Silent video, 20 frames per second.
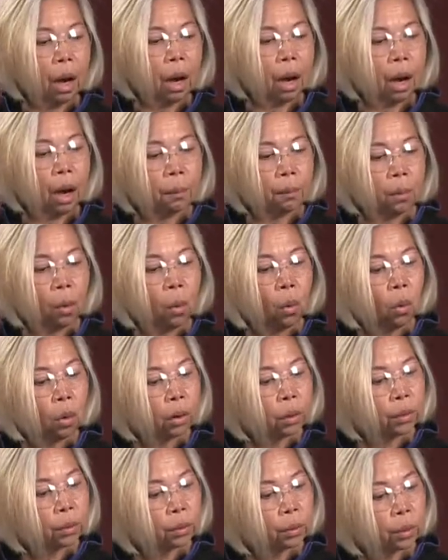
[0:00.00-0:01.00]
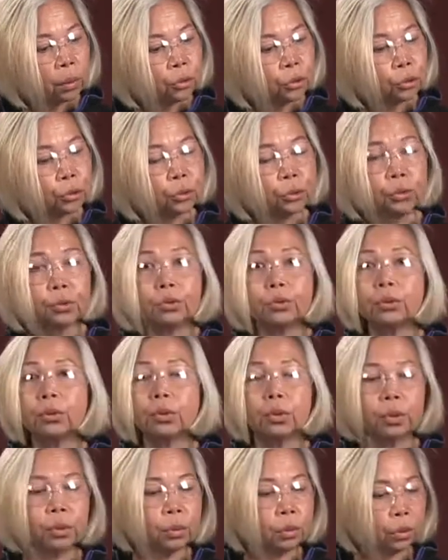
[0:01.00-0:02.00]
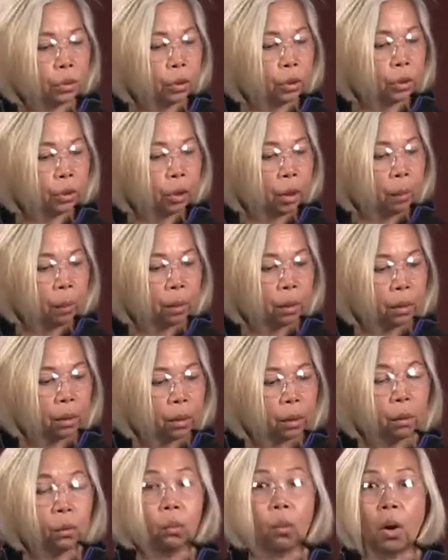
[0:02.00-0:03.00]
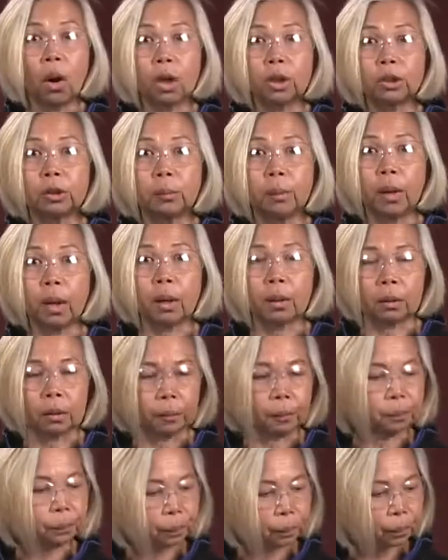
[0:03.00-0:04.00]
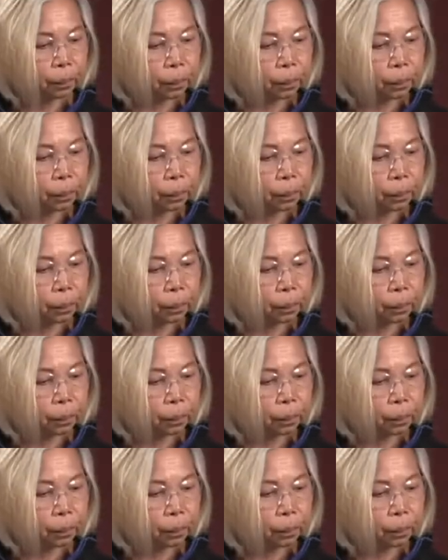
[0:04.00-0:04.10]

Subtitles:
Or you can choose to use your typical wash bottle.